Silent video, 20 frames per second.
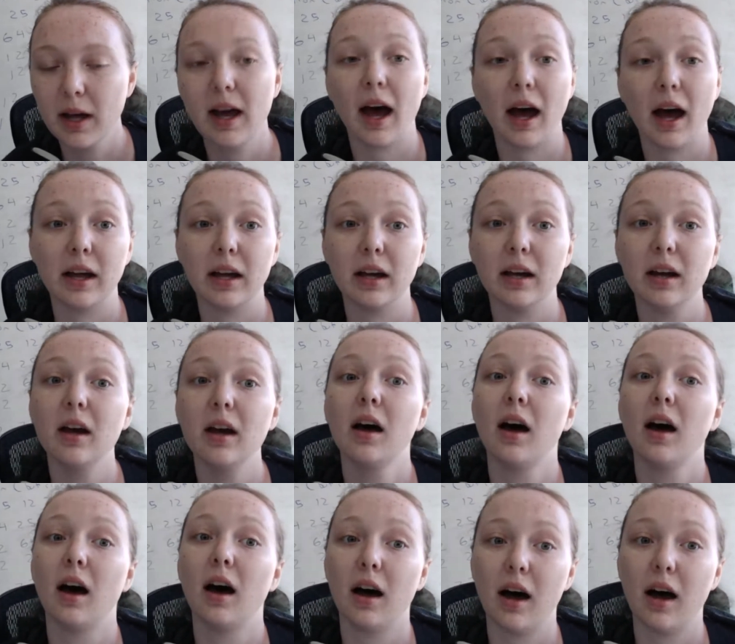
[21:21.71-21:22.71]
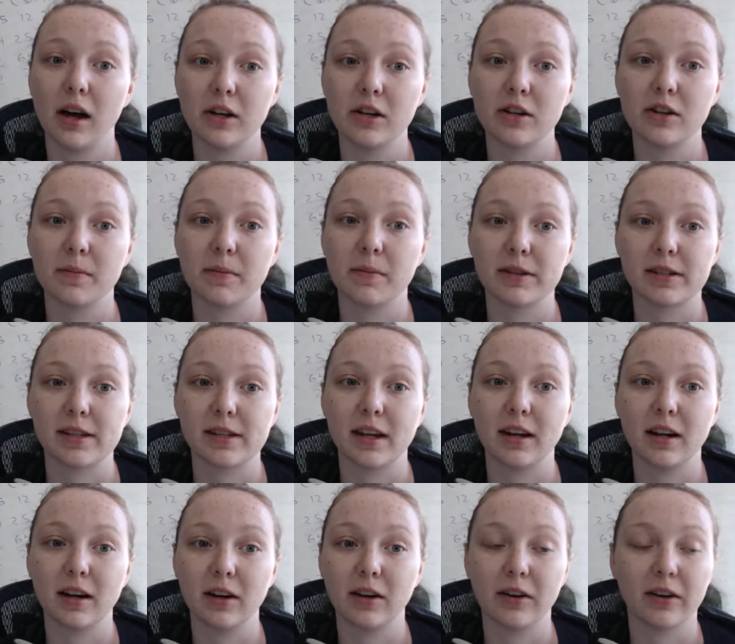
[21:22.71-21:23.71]
I 100%
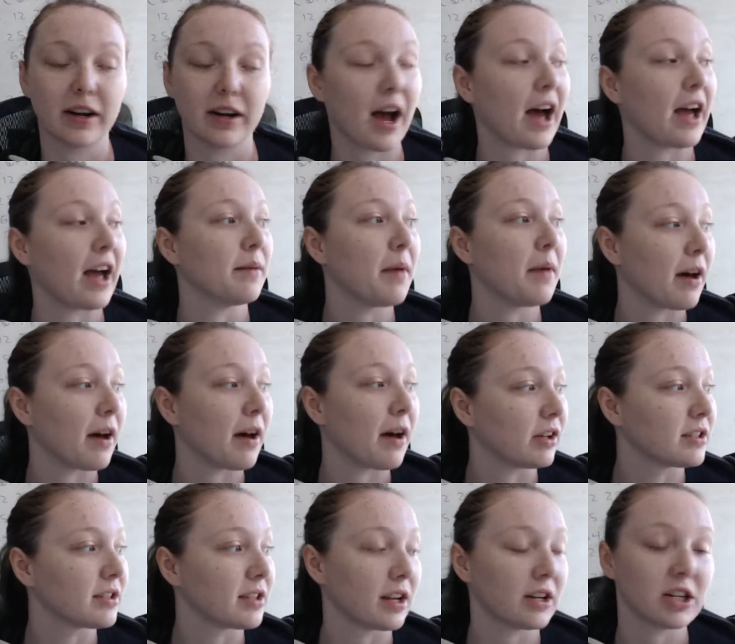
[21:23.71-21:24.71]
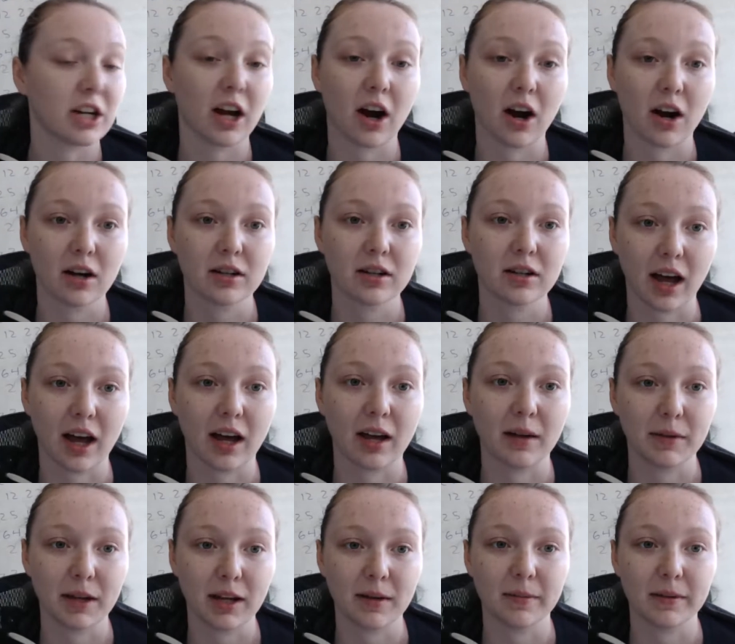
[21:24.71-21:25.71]
agree. I am having such a hard
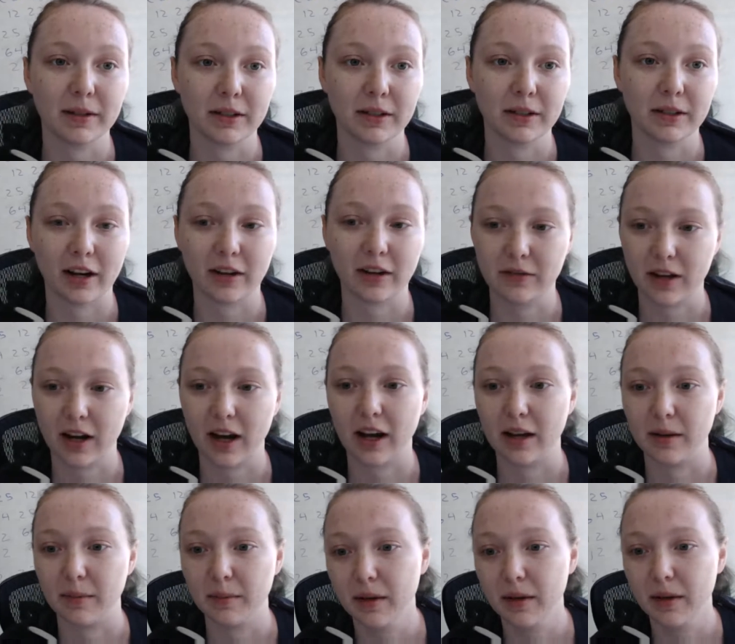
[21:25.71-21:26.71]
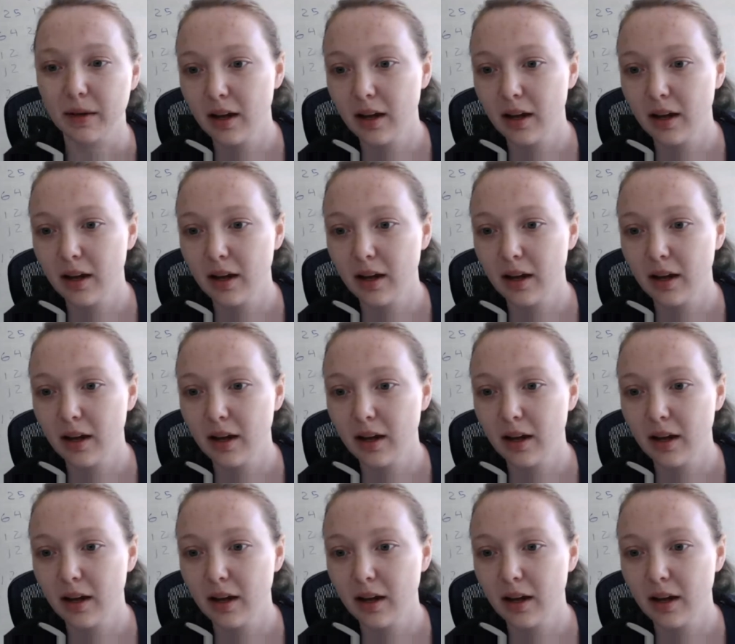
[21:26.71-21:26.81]
time keeping track of time.